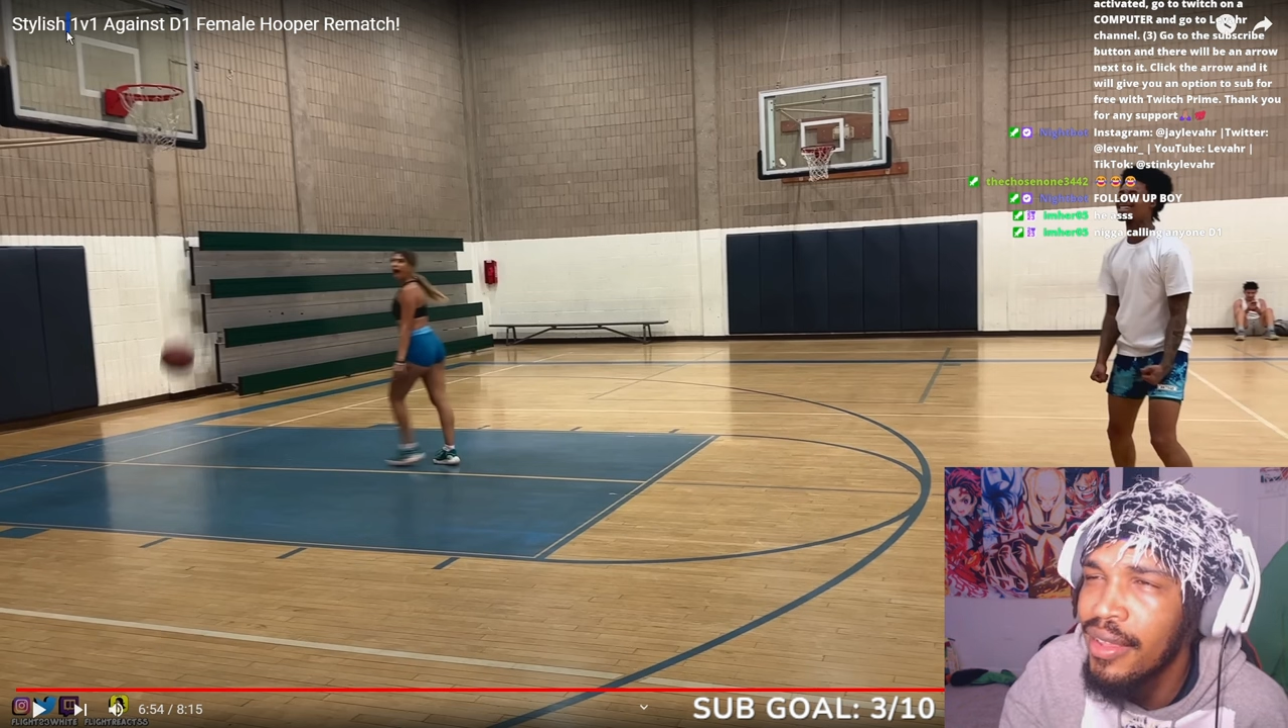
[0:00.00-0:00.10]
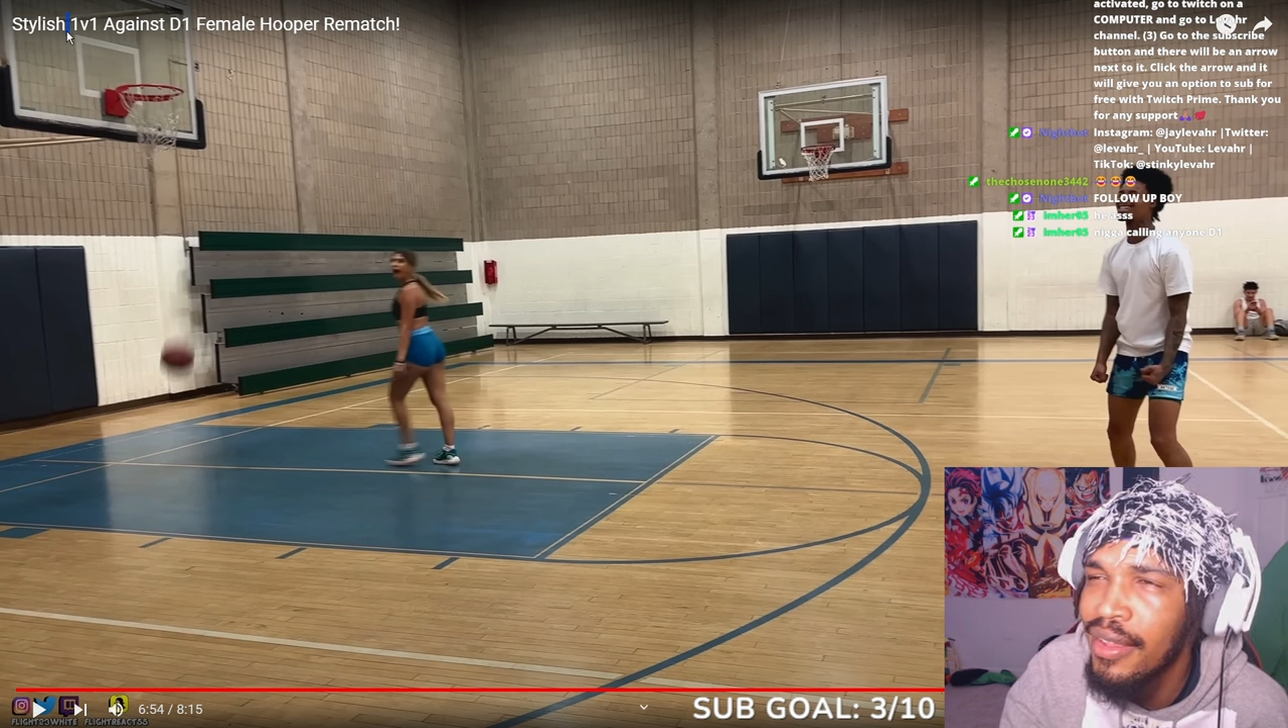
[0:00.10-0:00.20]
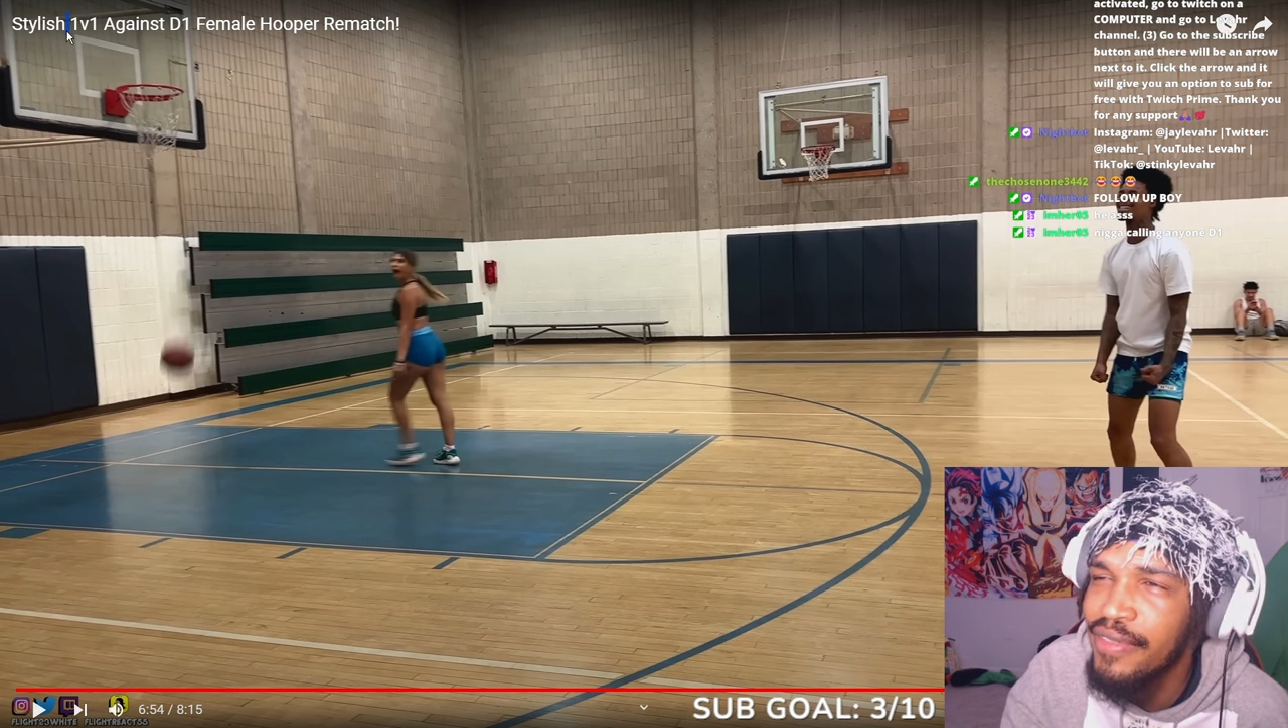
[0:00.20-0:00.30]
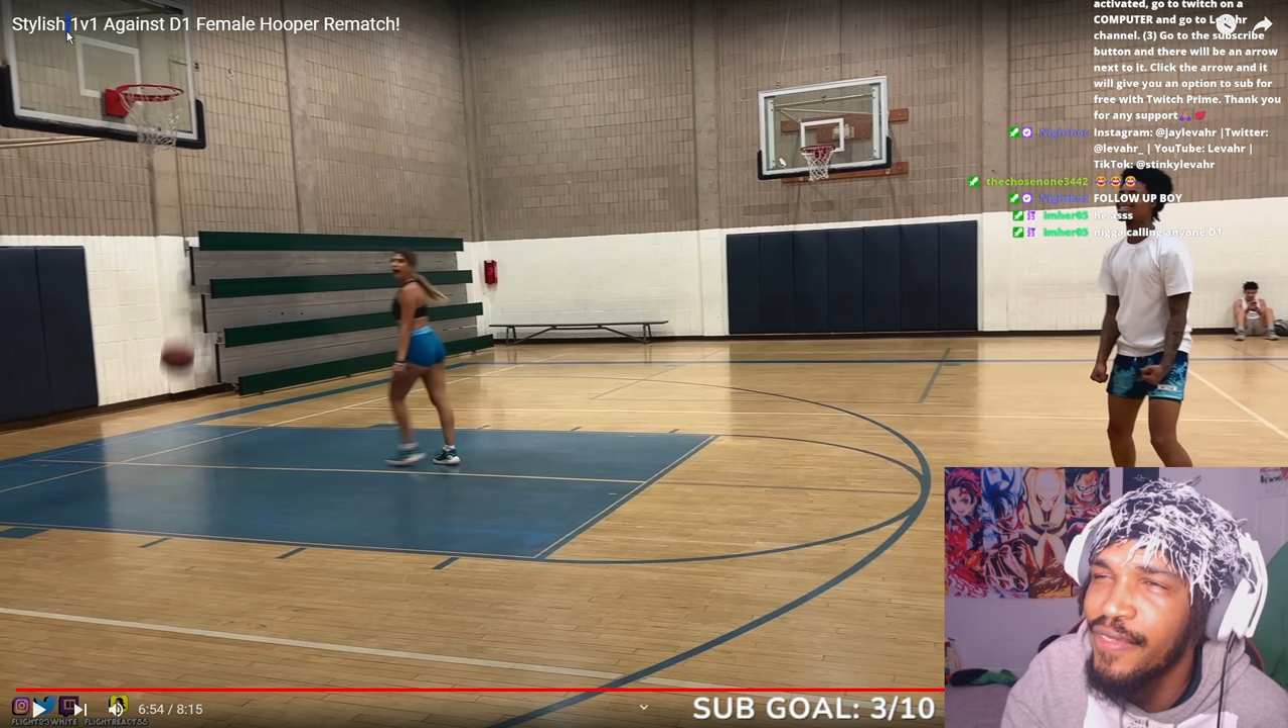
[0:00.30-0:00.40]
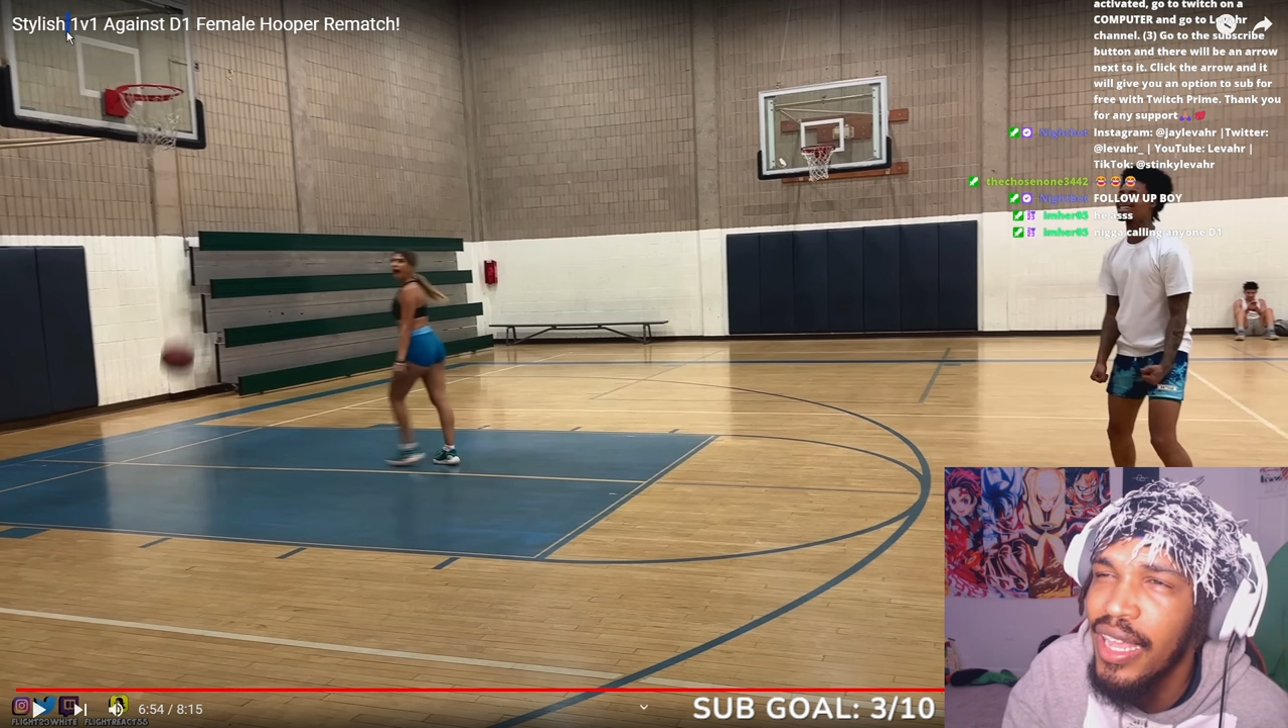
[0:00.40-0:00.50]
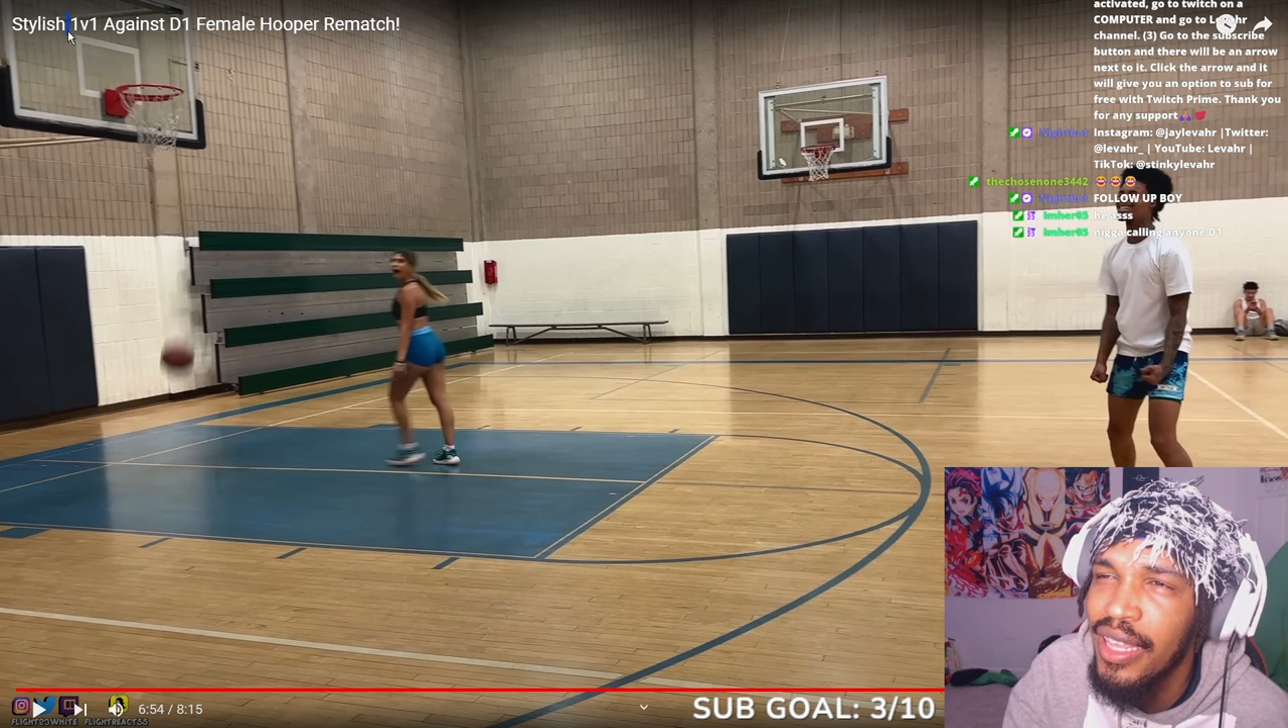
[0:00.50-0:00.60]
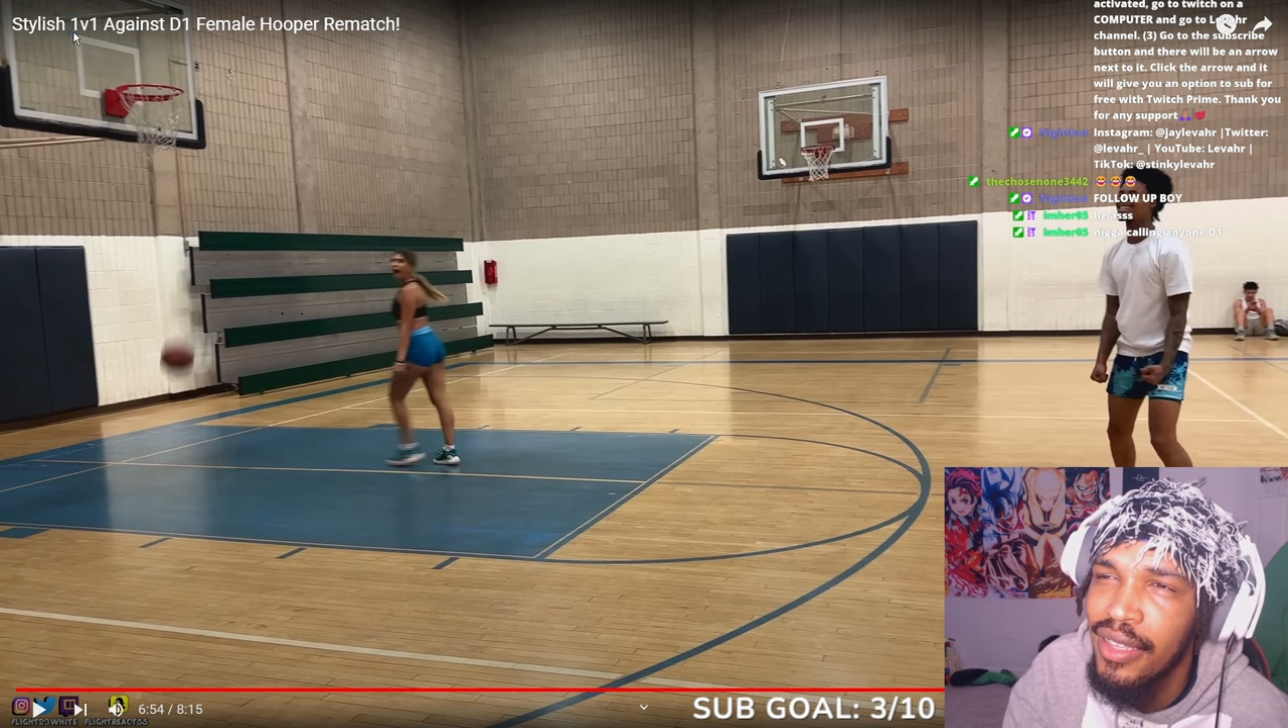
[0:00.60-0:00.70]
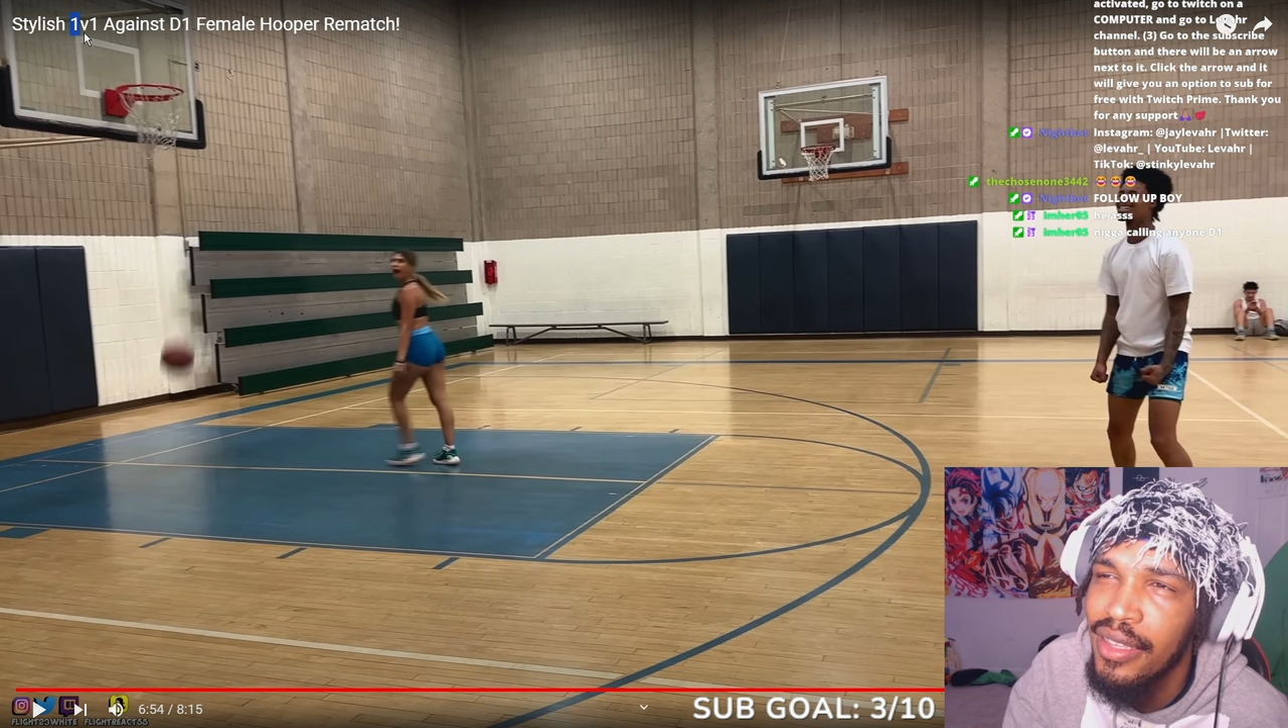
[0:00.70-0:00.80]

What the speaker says: Flight?